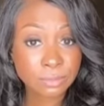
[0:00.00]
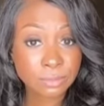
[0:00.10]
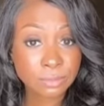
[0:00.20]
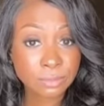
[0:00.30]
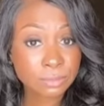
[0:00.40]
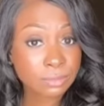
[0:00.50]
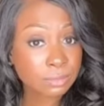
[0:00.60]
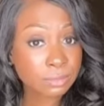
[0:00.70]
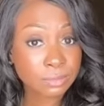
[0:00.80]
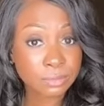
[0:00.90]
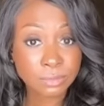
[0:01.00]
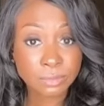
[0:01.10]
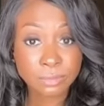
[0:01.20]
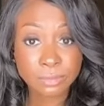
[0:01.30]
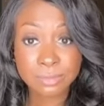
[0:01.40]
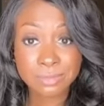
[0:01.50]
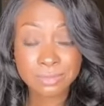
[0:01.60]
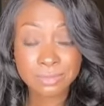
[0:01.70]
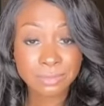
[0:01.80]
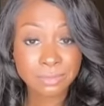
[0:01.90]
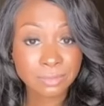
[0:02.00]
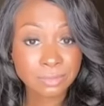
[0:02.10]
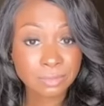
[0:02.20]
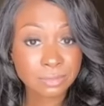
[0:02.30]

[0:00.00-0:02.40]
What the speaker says: This person isn't speaking.